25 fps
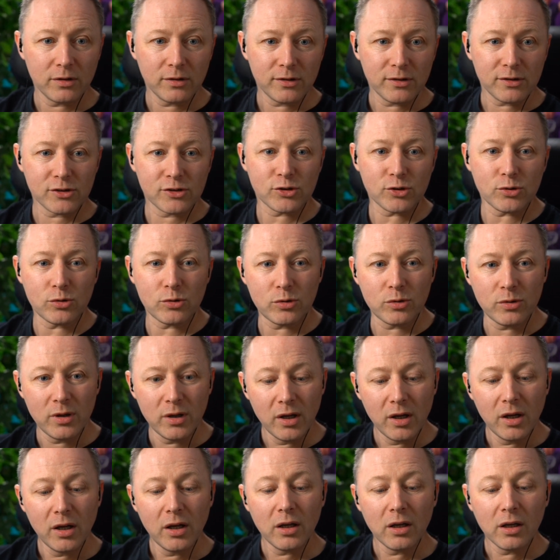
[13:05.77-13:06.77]
So
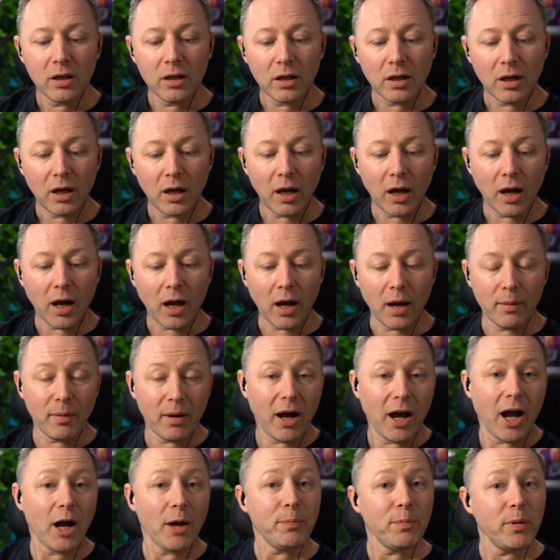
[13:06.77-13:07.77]
I'm
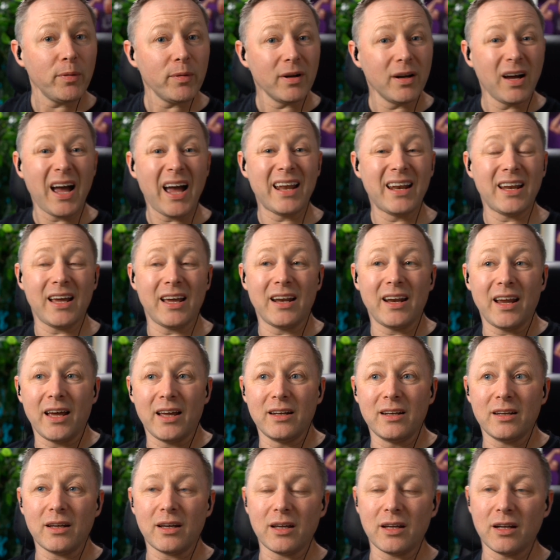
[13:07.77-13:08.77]
happy with that, and, and,
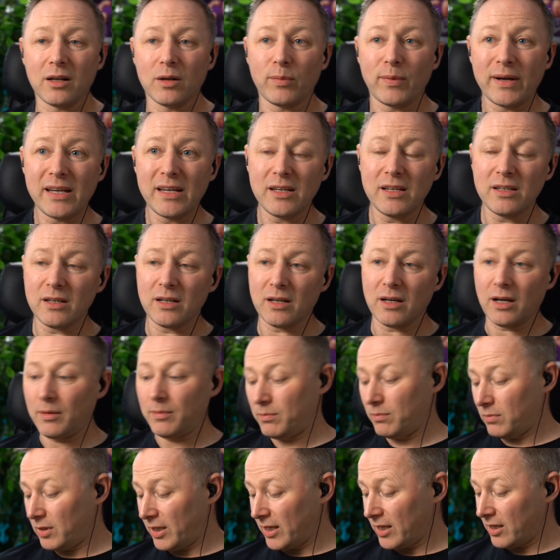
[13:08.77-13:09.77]
and in a way,
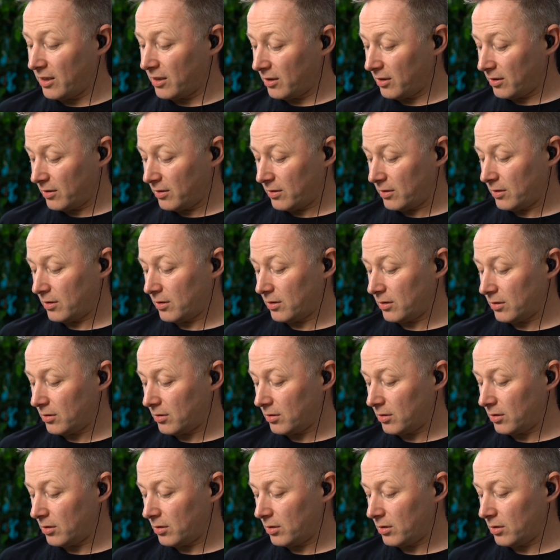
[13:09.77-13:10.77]
I'm like
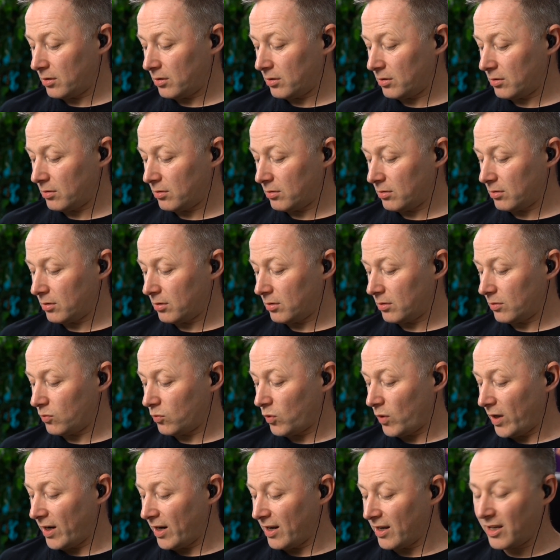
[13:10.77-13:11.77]

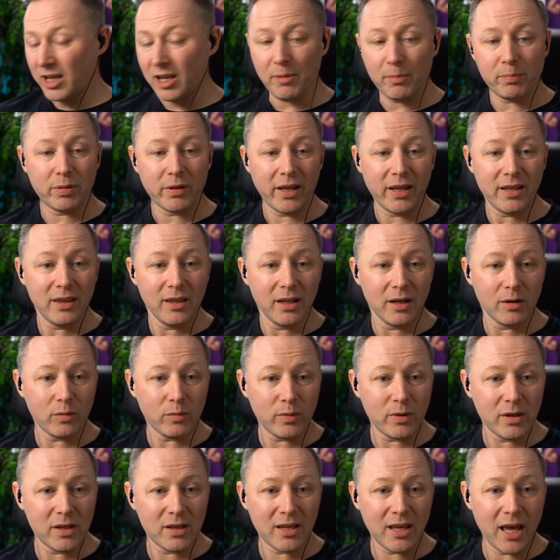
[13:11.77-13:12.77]
want to keep playing that
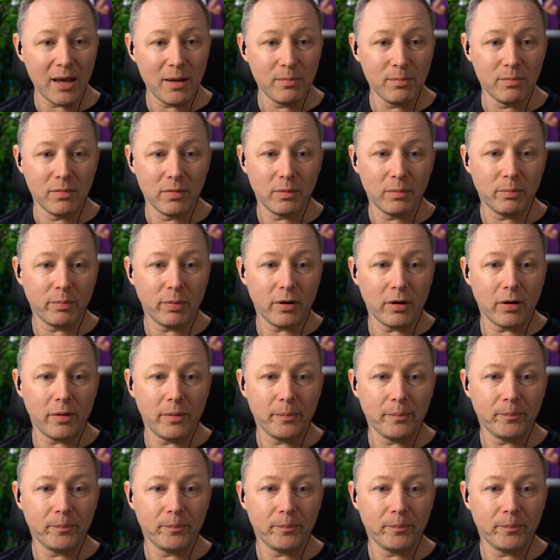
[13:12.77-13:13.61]
wee game, but